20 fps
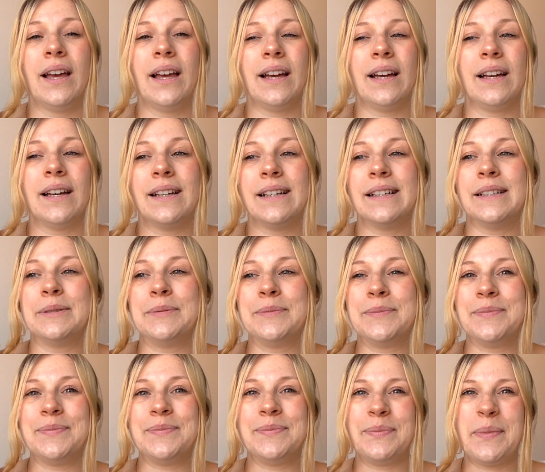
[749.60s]

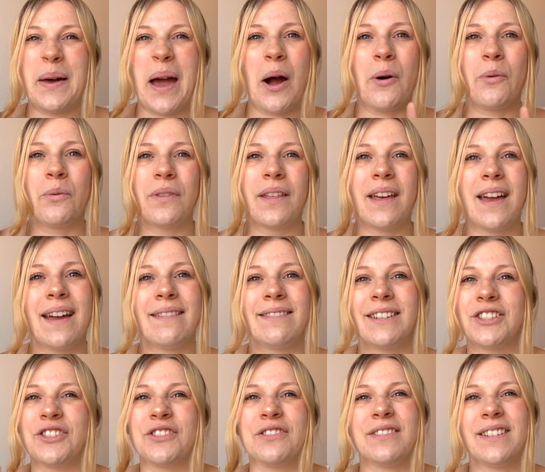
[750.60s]
out there. I
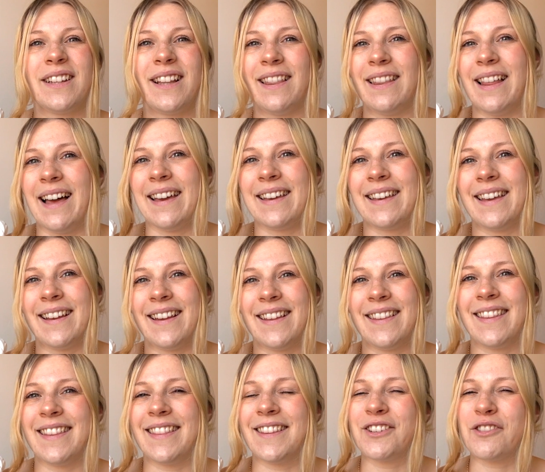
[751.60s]
don't really like
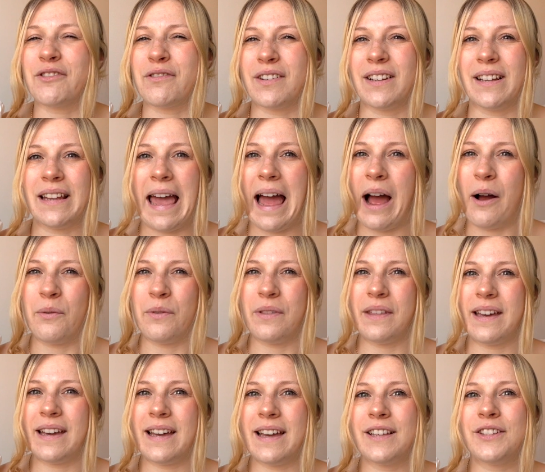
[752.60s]
anything that's really out
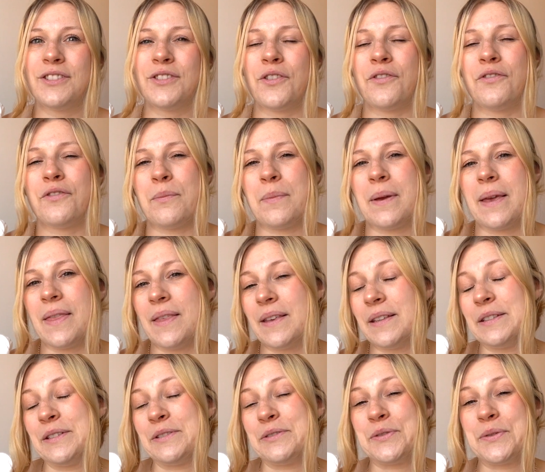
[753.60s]
there. So for me,
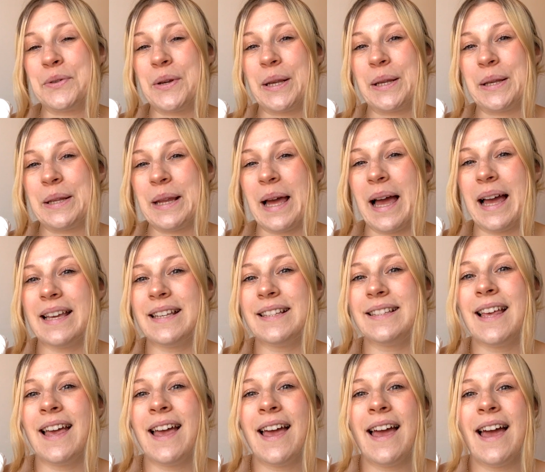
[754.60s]
this is really nice.
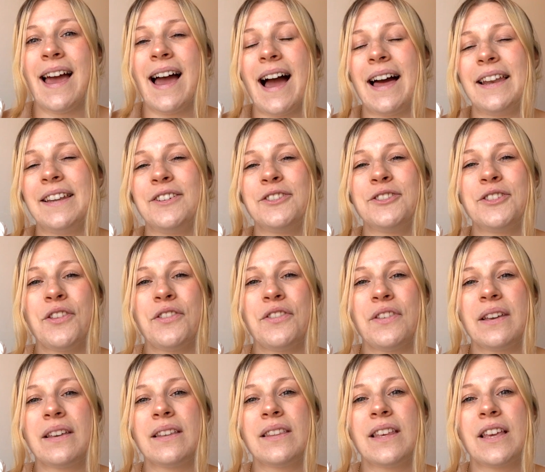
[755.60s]
And I also
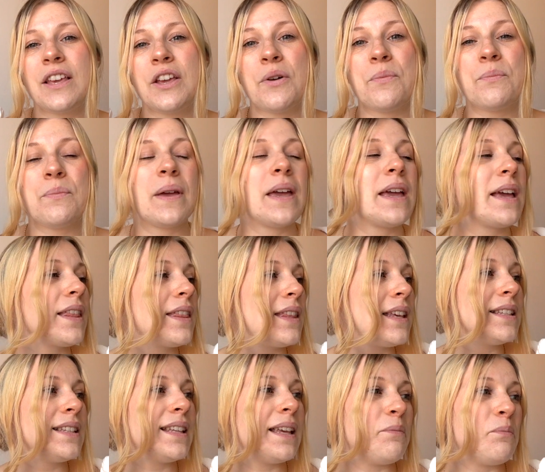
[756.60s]
think that you can make
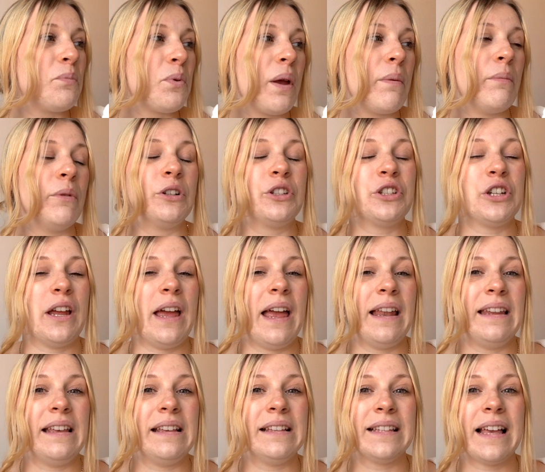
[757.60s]
this in pretty much
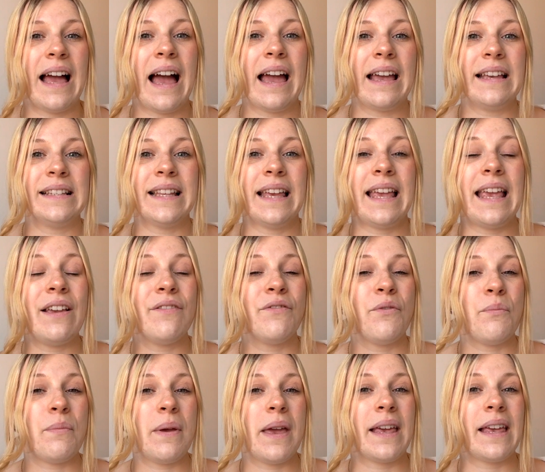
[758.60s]
any size,
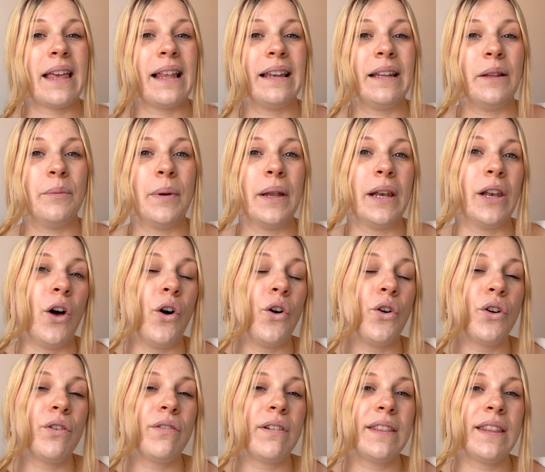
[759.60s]
even make it a little bit
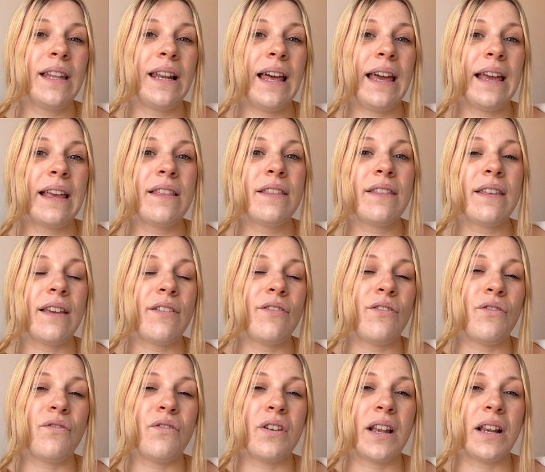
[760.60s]
longer in the length if
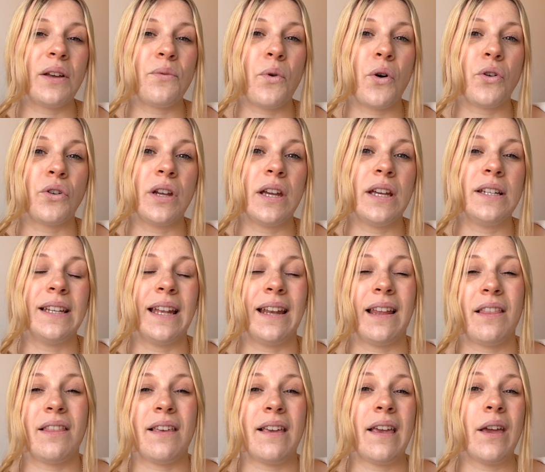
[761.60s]
you really wanted. And
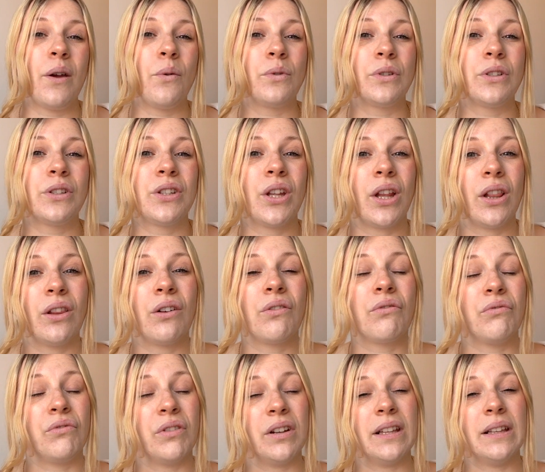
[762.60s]
I think it would still look
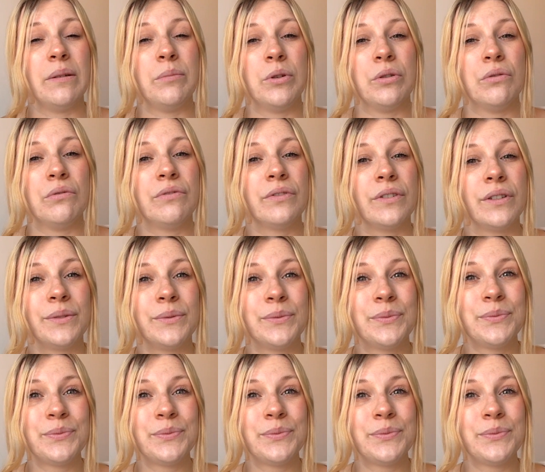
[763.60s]
really beautiful.